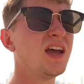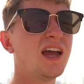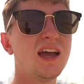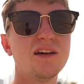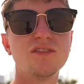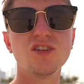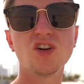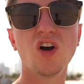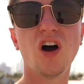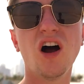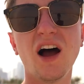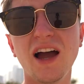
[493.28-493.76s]

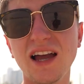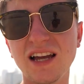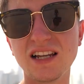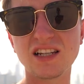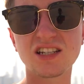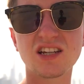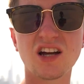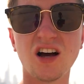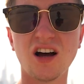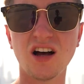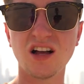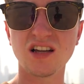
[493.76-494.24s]
Even your
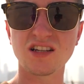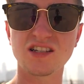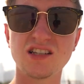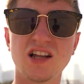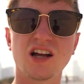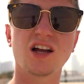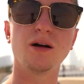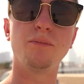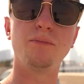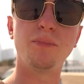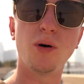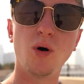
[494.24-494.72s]
high-end cars
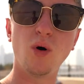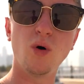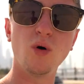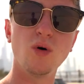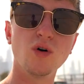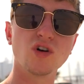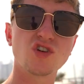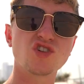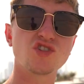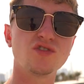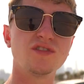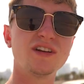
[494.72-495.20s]
like a
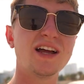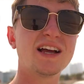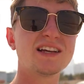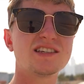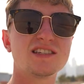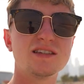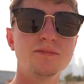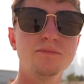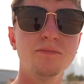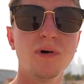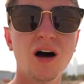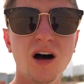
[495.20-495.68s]
Porsche or an
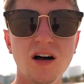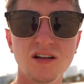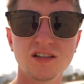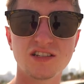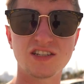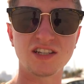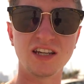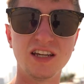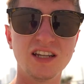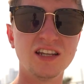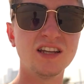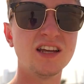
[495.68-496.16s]
Aston
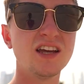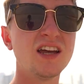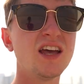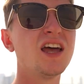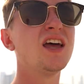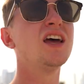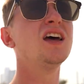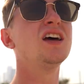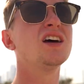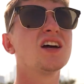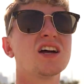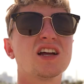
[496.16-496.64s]

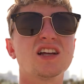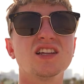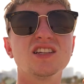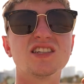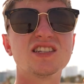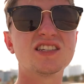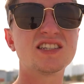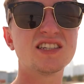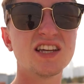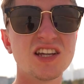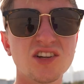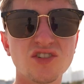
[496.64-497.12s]
Martin,
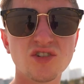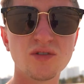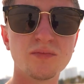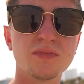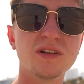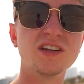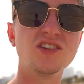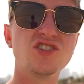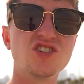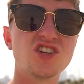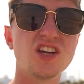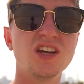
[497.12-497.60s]

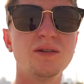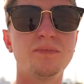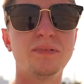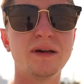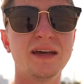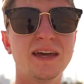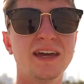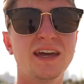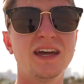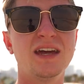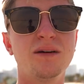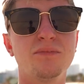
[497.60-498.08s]
considerably
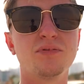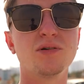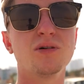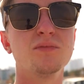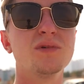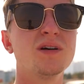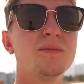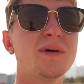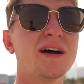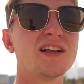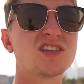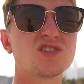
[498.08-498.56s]
cheaper here,
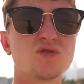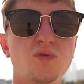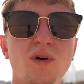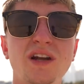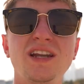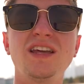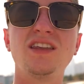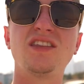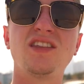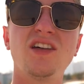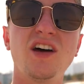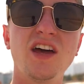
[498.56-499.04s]
probably about
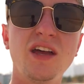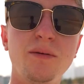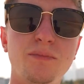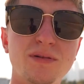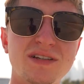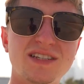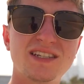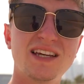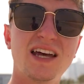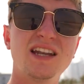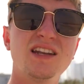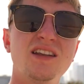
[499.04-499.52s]

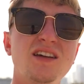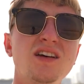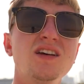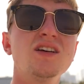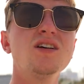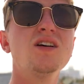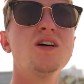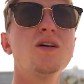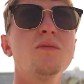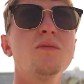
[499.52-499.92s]
20-30%.